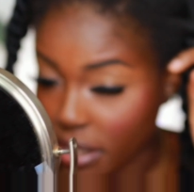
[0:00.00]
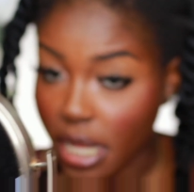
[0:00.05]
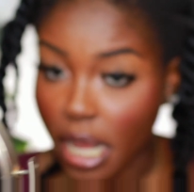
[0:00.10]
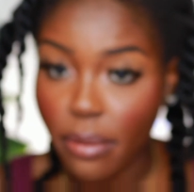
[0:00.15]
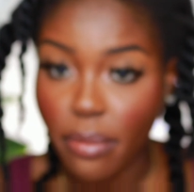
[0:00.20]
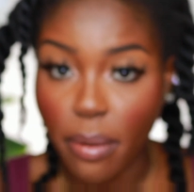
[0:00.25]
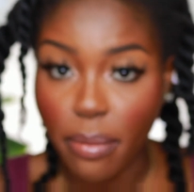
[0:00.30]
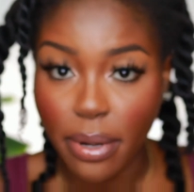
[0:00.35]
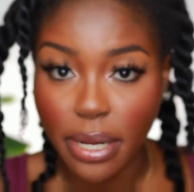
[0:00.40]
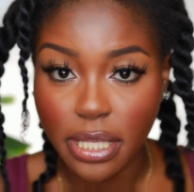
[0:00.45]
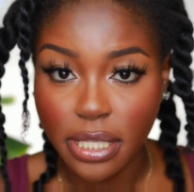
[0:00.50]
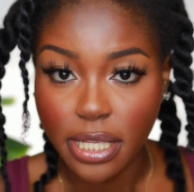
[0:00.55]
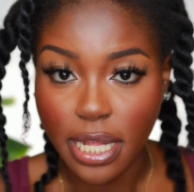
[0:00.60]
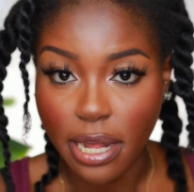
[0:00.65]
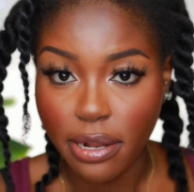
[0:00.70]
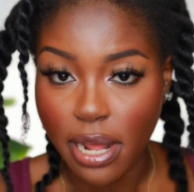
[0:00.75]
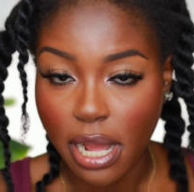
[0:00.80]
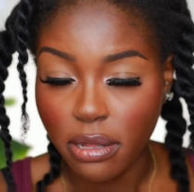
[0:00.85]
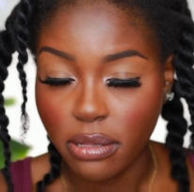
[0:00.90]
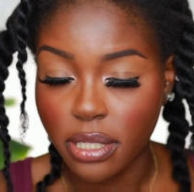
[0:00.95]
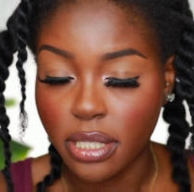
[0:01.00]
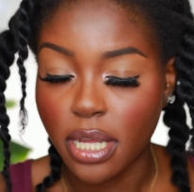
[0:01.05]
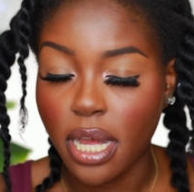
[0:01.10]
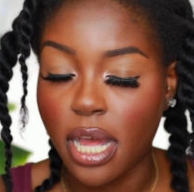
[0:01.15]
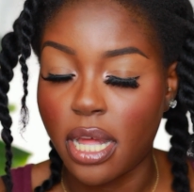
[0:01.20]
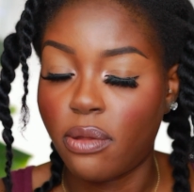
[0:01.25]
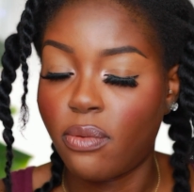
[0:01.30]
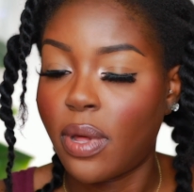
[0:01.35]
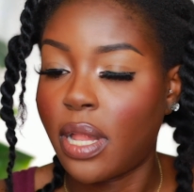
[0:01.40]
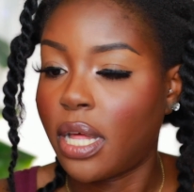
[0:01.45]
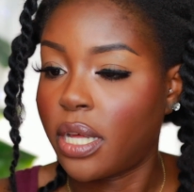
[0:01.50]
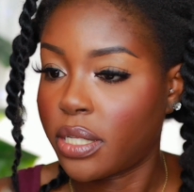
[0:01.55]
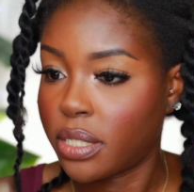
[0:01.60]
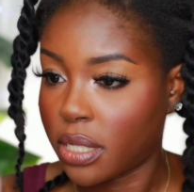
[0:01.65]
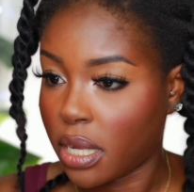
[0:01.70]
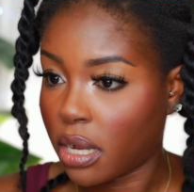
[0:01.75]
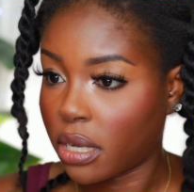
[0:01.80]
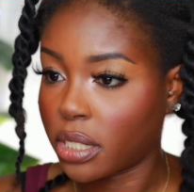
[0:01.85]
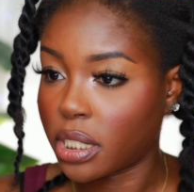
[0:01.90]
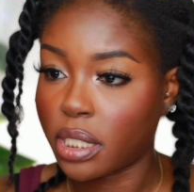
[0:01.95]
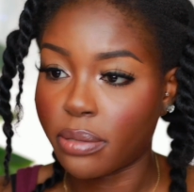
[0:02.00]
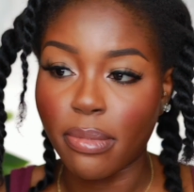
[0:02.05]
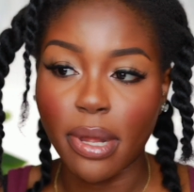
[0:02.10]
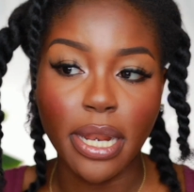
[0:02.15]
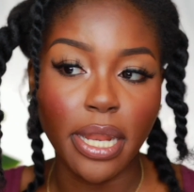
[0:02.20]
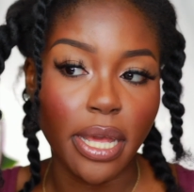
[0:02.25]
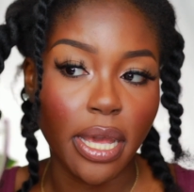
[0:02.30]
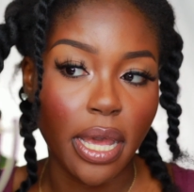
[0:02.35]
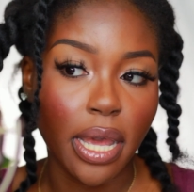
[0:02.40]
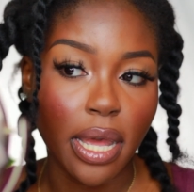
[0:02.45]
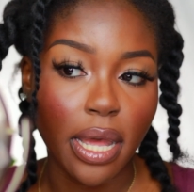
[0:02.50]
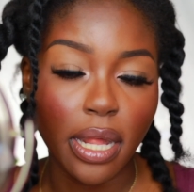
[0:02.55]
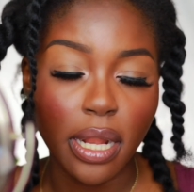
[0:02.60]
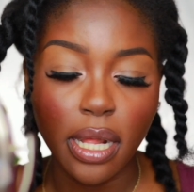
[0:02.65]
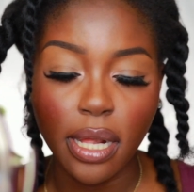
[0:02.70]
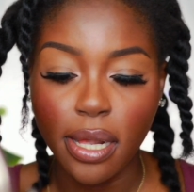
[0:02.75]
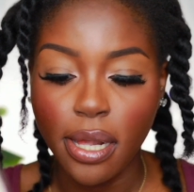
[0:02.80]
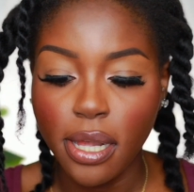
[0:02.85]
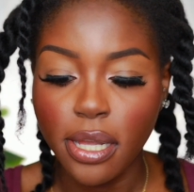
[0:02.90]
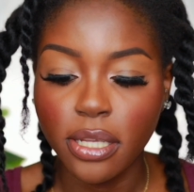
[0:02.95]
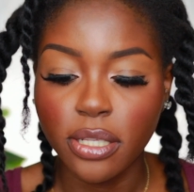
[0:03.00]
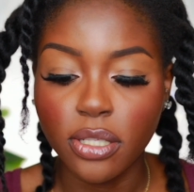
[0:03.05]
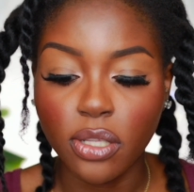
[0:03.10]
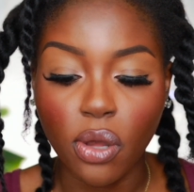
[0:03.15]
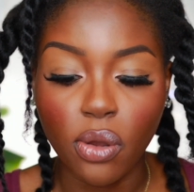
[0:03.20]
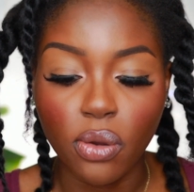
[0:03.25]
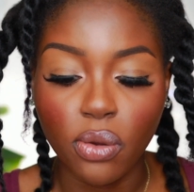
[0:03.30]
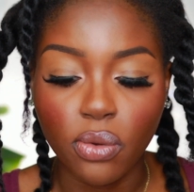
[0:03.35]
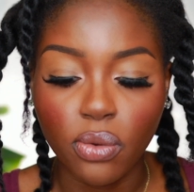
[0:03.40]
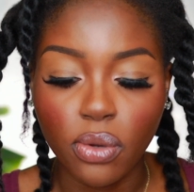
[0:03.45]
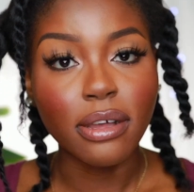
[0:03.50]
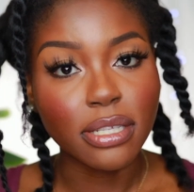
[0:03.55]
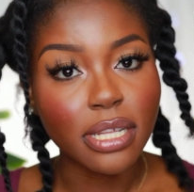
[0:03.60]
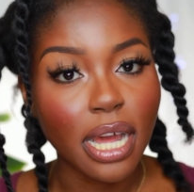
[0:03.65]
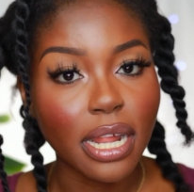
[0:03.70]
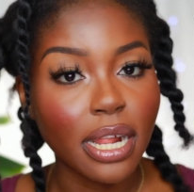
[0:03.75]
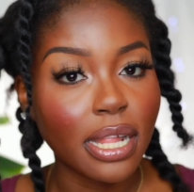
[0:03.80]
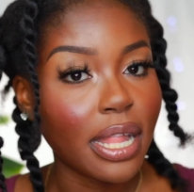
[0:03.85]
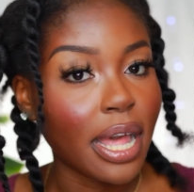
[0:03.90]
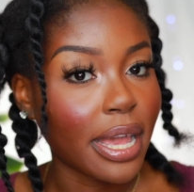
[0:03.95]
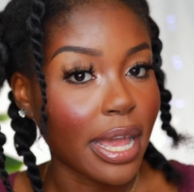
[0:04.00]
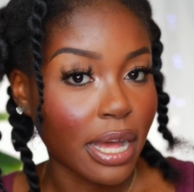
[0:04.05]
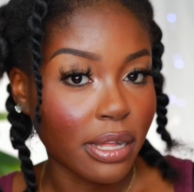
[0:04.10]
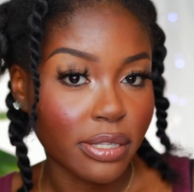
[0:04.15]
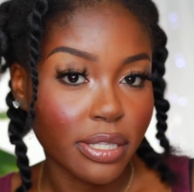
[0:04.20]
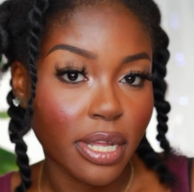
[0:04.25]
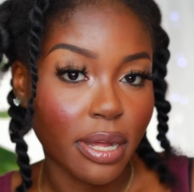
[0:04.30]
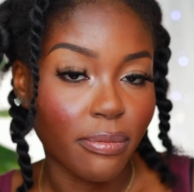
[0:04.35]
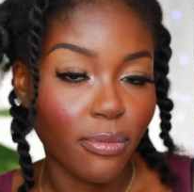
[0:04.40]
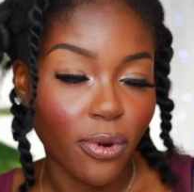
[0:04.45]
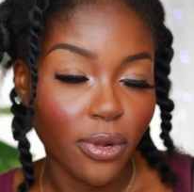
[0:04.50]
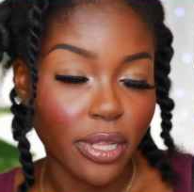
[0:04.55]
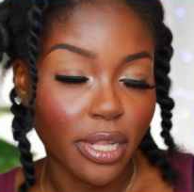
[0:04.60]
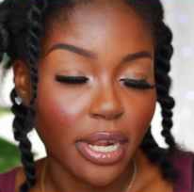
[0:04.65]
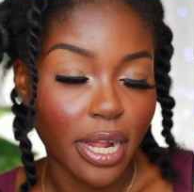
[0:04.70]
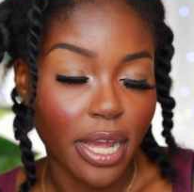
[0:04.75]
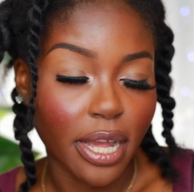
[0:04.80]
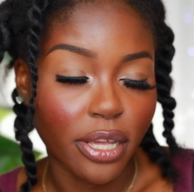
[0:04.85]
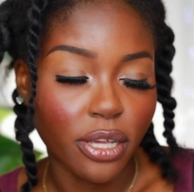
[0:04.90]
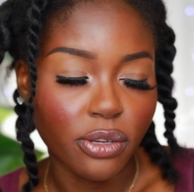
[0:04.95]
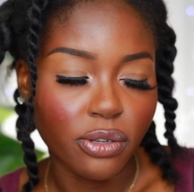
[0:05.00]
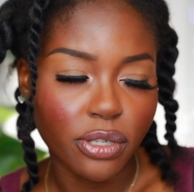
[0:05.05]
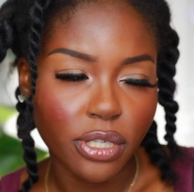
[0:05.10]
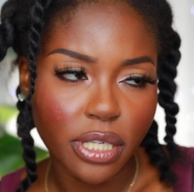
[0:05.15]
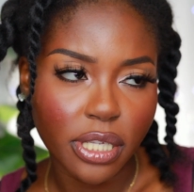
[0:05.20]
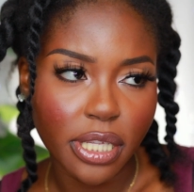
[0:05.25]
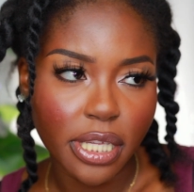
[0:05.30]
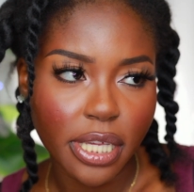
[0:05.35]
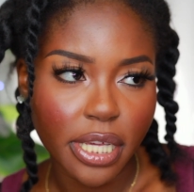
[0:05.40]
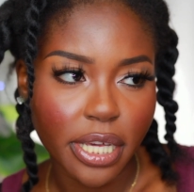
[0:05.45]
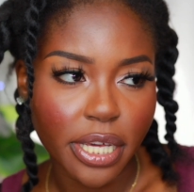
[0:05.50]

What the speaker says: was taking my braids down outside while I was talking to my dad. So I was kind of like outside more than I usually